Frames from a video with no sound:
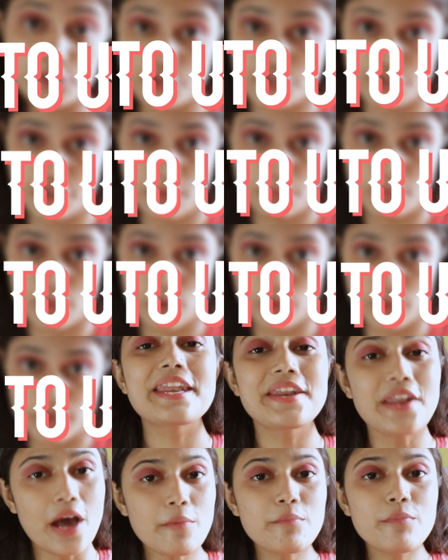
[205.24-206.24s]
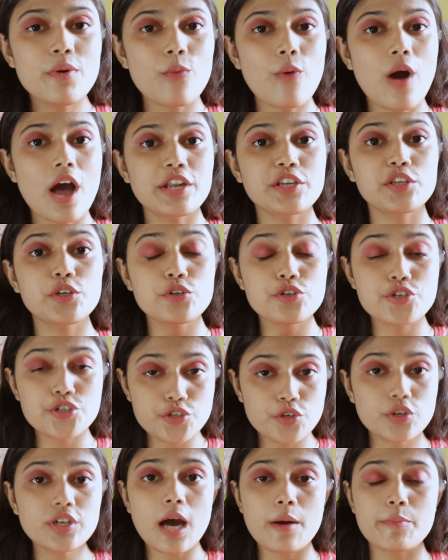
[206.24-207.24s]
you should upload. Number one, you
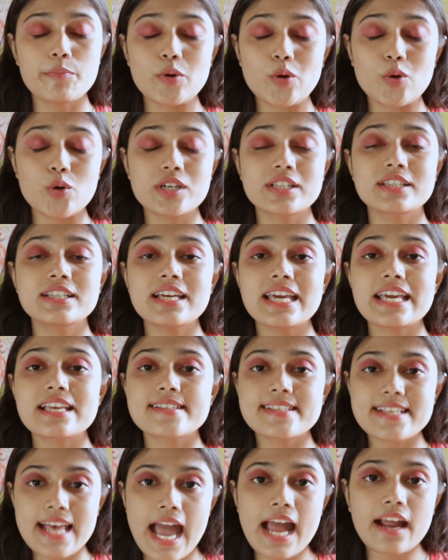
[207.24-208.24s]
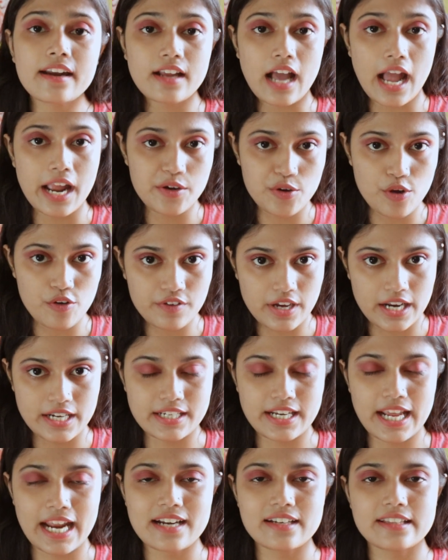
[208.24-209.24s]
should upload the exact kind of
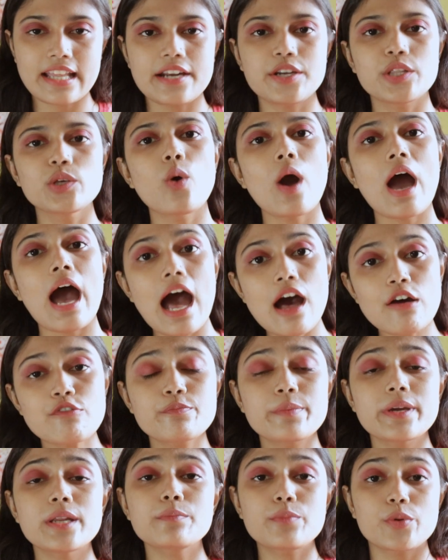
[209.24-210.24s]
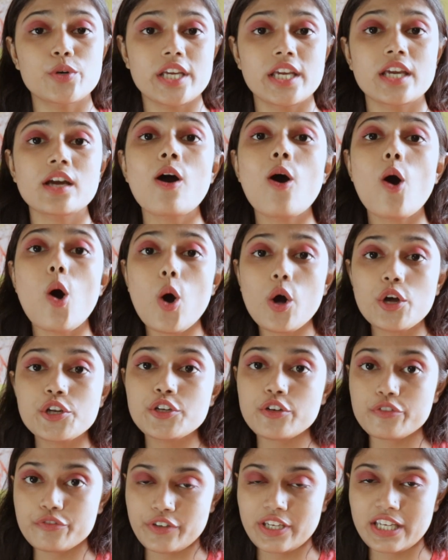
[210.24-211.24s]
content that you have been putting
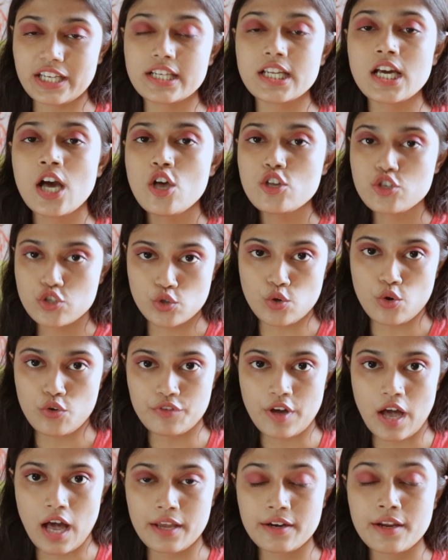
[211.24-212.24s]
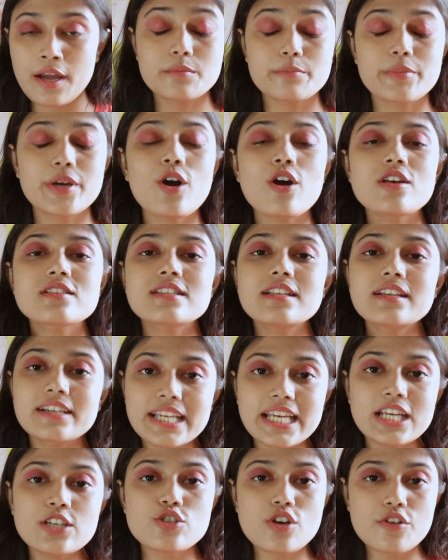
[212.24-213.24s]
on your feed so far, because the
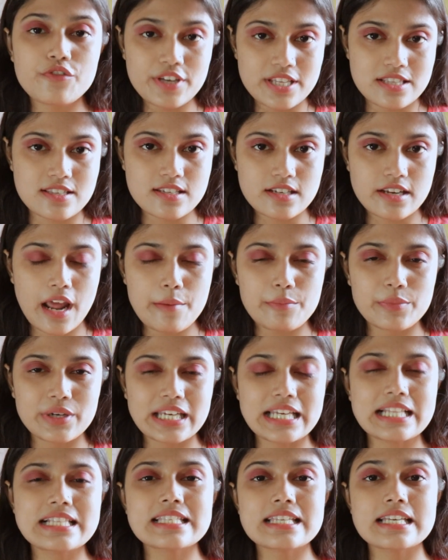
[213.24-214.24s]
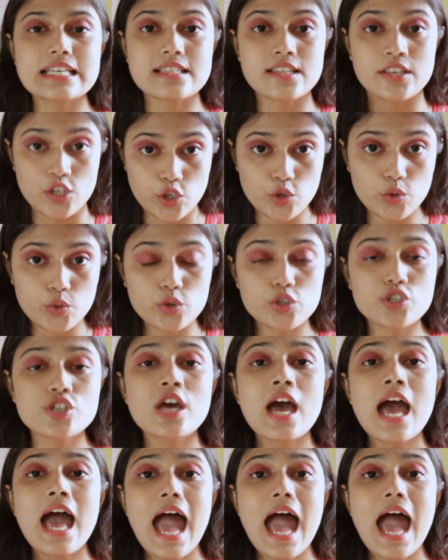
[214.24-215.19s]
reach of Instagram Reels is huge